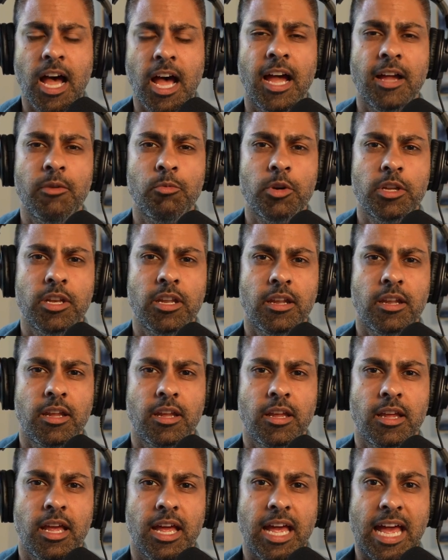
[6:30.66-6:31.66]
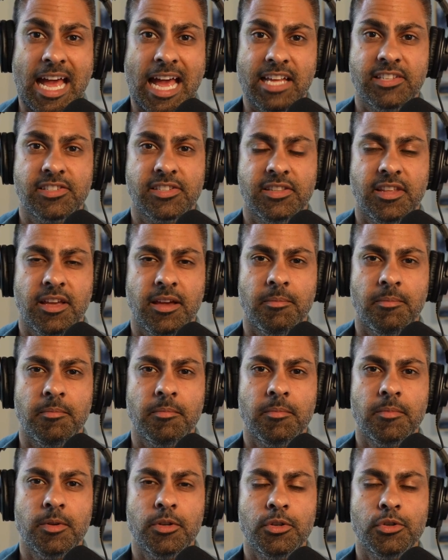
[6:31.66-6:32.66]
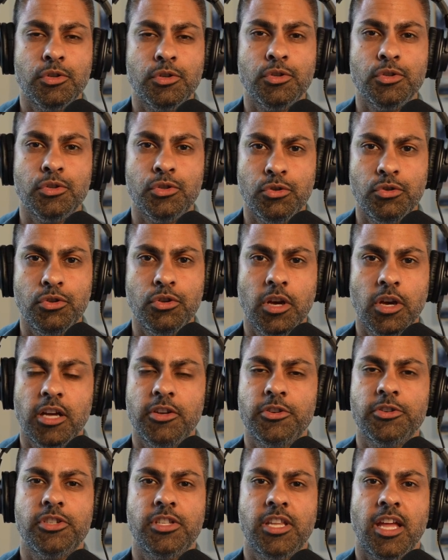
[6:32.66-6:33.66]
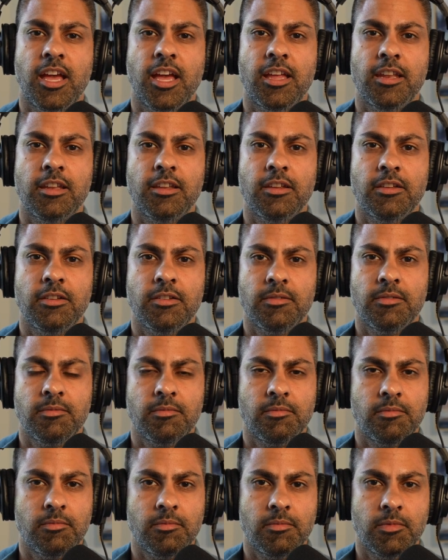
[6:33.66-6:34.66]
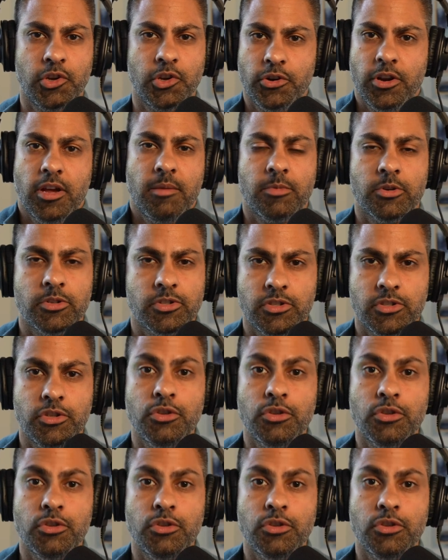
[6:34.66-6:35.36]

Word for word: I would ask them, do you understand your numbers?